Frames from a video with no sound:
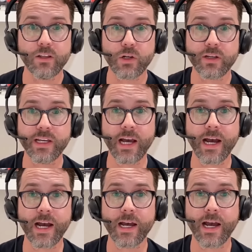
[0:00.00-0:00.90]
And look,
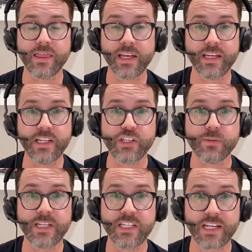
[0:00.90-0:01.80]
I think it
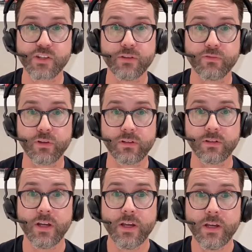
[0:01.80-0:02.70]
needs to be tested
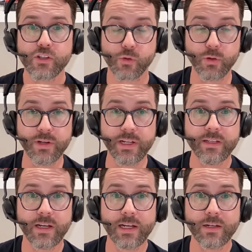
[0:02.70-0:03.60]
for
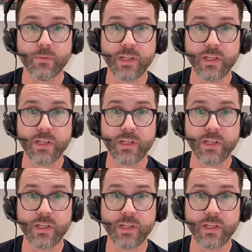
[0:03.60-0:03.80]
scrutiny,